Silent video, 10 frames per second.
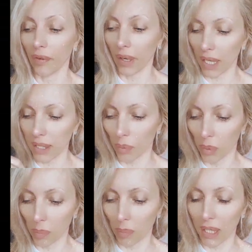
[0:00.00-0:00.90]
place,
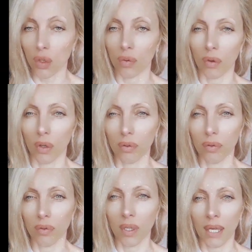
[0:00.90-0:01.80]
from the place of
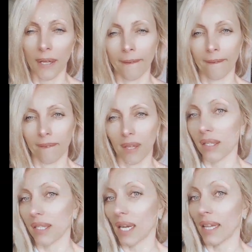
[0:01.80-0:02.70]
love,
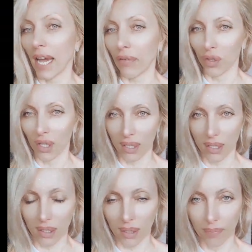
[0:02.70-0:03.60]
it is done
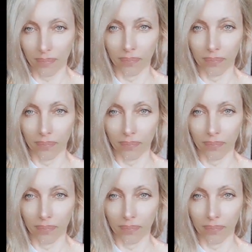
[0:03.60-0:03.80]
effortlessly.